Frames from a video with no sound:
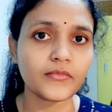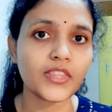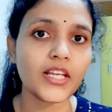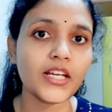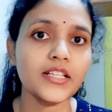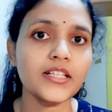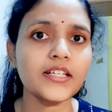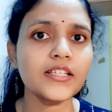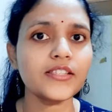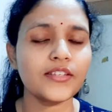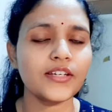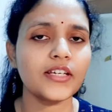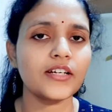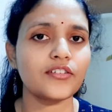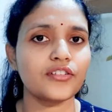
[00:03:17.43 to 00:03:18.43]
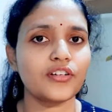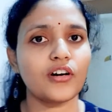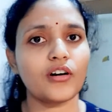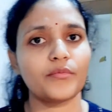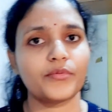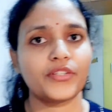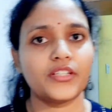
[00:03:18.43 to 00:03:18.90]
These three are the
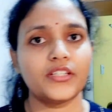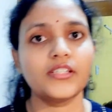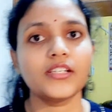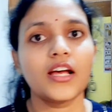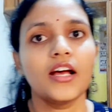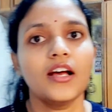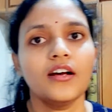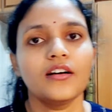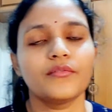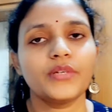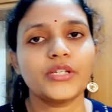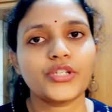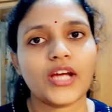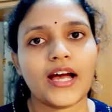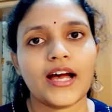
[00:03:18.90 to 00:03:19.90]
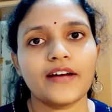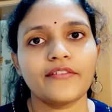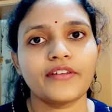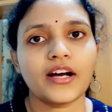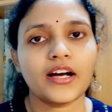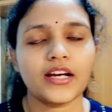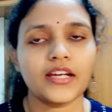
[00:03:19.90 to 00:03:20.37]
options which
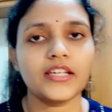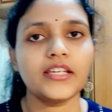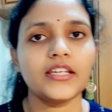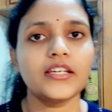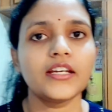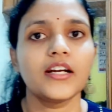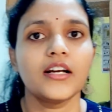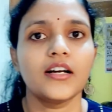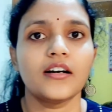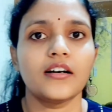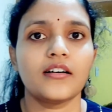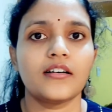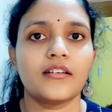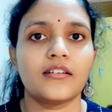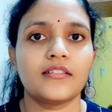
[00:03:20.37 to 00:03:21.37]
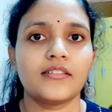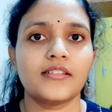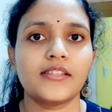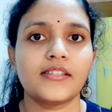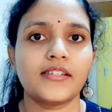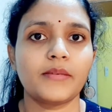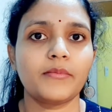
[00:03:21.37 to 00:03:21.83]
have high
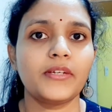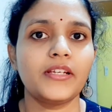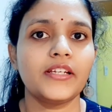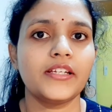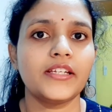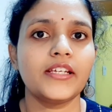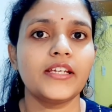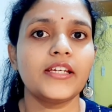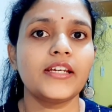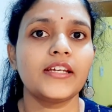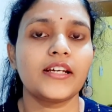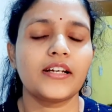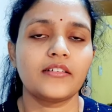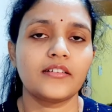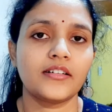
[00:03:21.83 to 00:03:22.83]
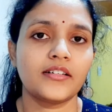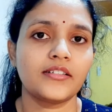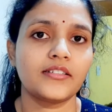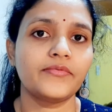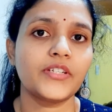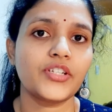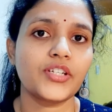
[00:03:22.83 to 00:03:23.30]
stability,
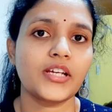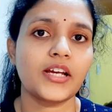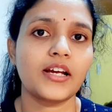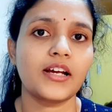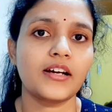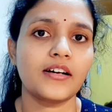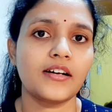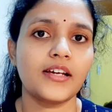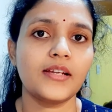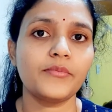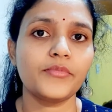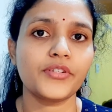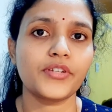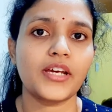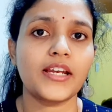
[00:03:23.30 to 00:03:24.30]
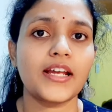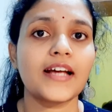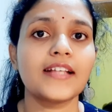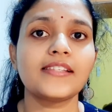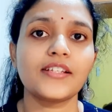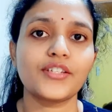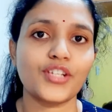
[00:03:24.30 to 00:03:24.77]
which helps to
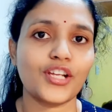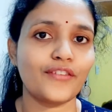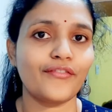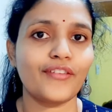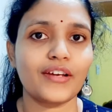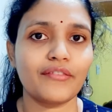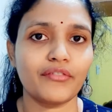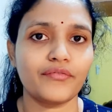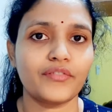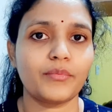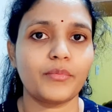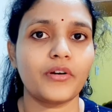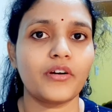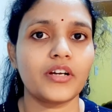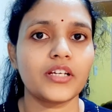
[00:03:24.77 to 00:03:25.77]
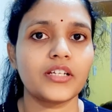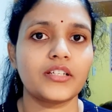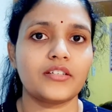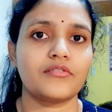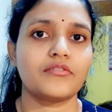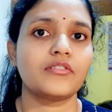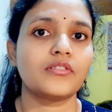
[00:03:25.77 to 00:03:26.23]
enhance the shelf life of the product,
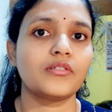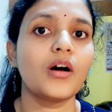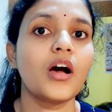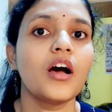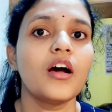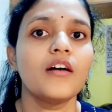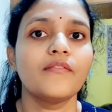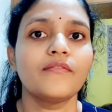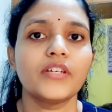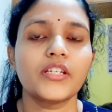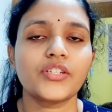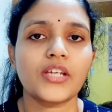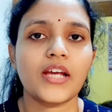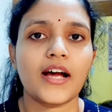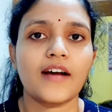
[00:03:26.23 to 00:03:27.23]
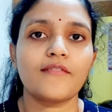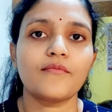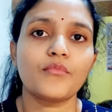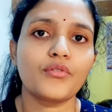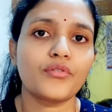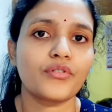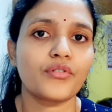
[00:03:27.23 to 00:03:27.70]
and also which have
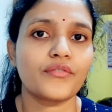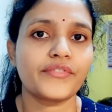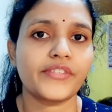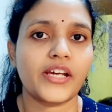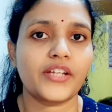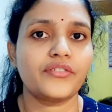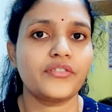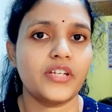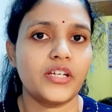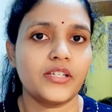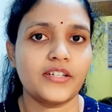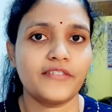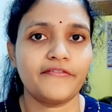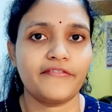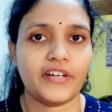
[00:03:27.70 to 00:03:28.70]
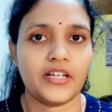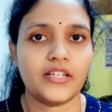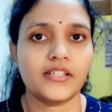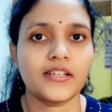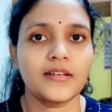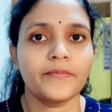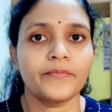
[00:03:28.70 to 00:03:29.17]
more of saturated
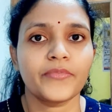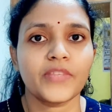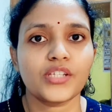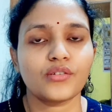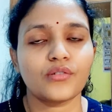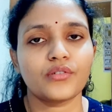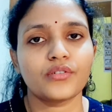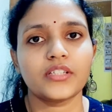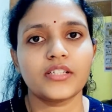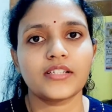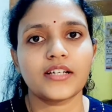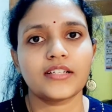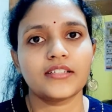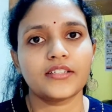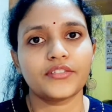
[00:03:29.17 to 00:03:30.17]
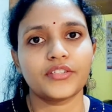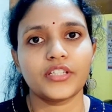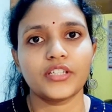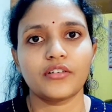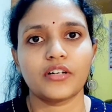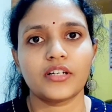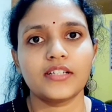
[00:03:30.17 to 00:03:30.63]
fats. So these are the
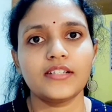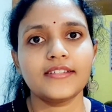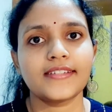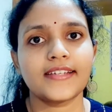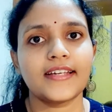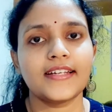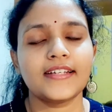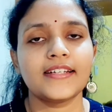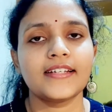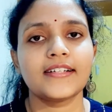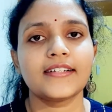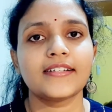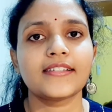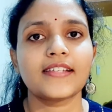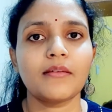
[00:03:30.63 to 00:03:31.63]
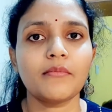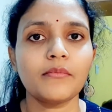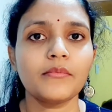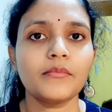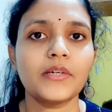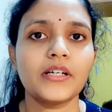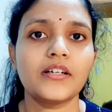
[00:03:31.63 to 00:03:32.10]
three oils. And some